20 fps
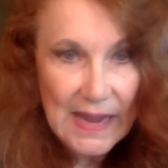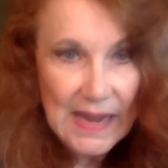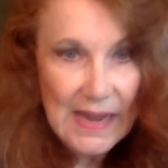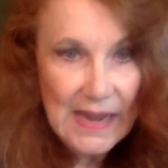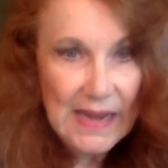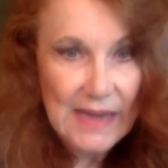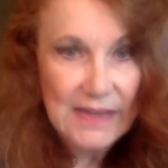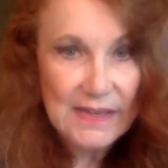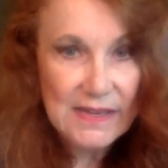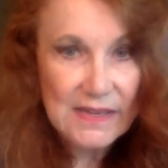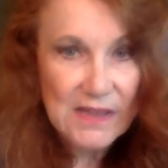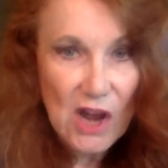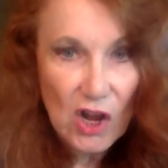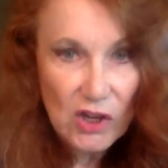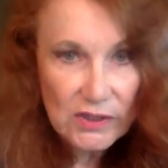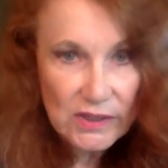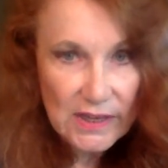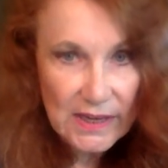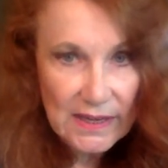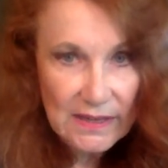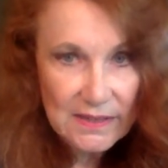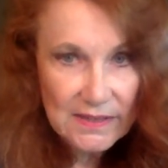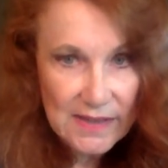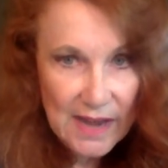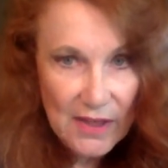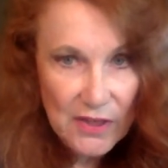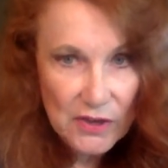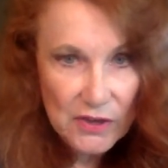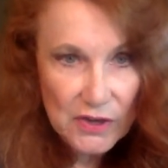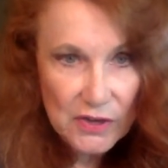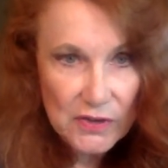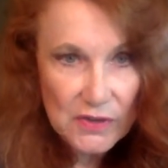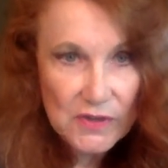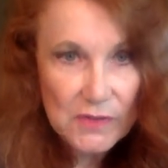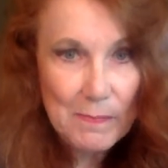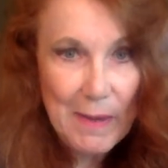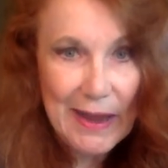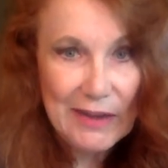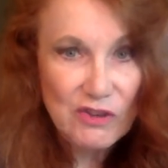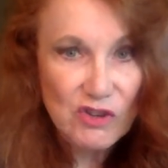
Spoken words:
Insulting Southerners by